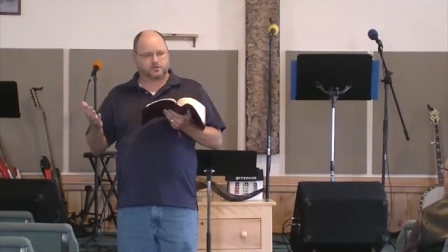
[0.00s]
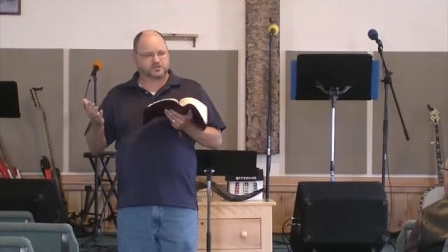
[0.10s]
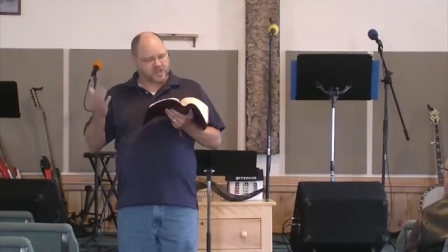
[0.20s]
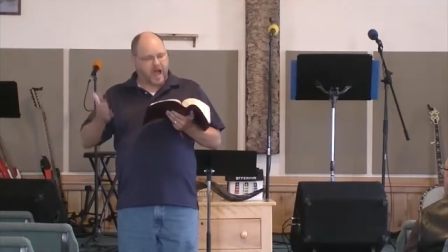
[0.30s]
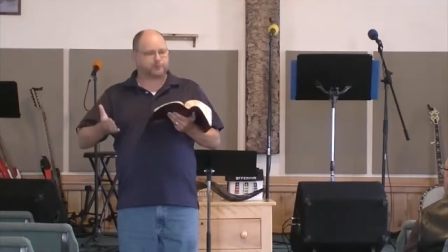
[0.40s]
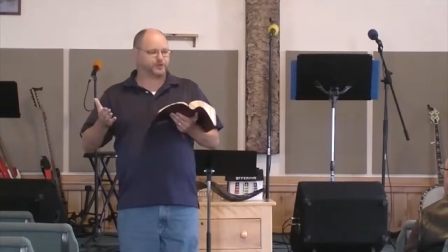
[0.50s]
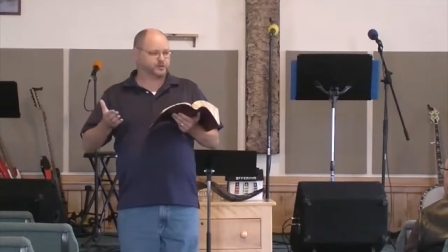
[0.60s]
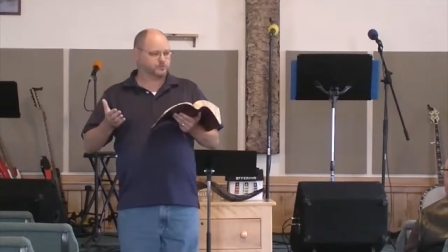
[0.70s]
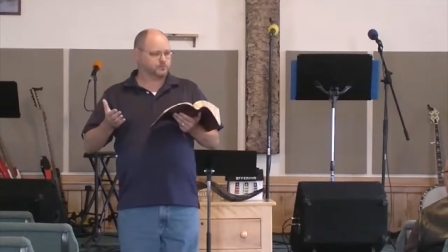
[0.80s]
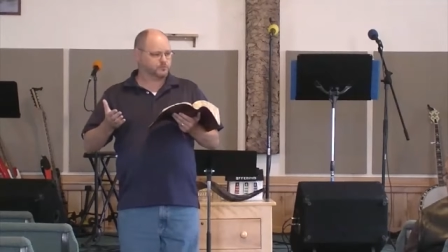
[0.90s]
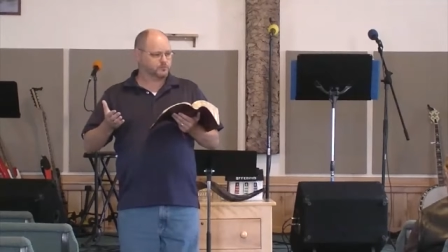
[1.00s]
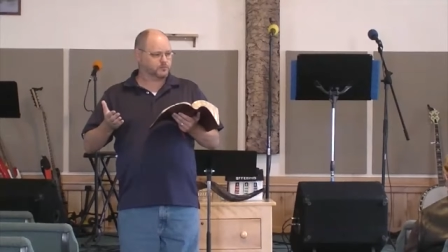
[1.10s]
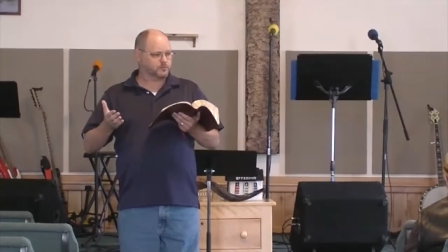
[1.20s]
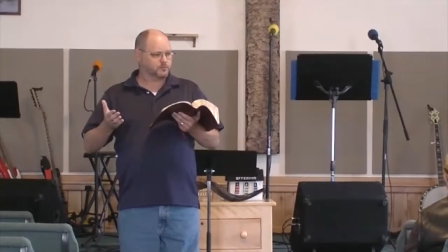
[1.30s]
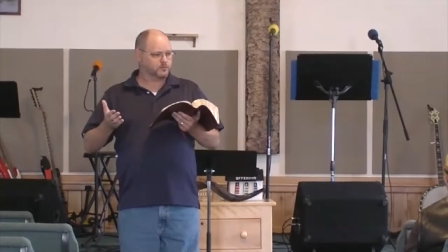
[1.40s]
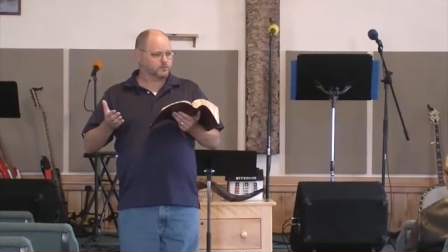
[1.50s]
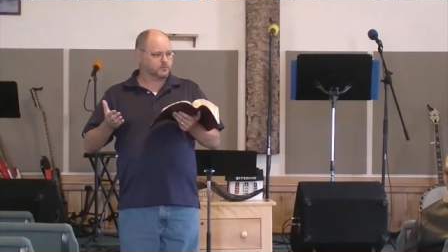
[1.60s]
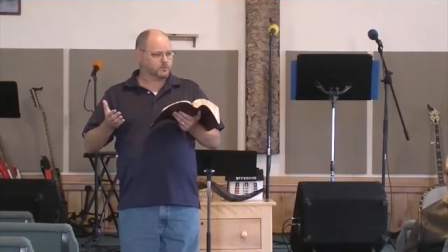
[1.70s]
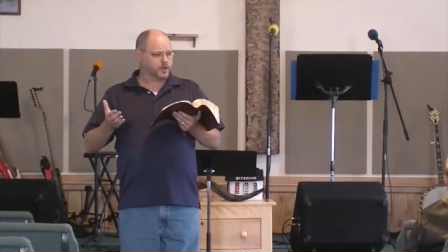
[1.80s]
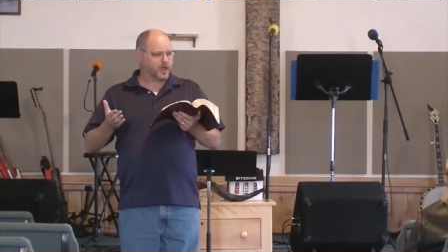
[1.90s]
stopped.
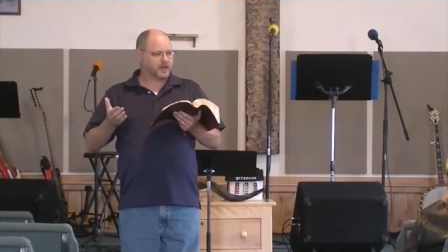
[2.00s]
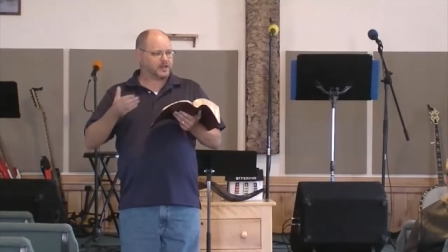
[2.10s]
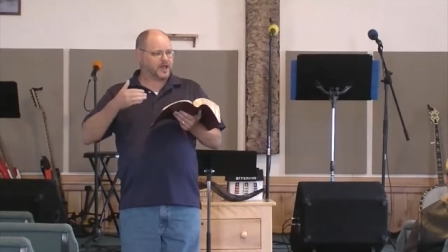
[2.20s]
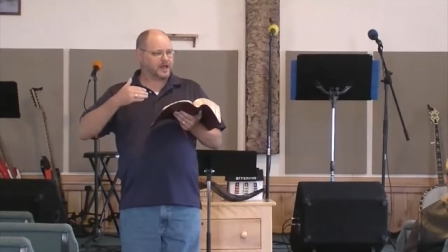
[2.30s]
And,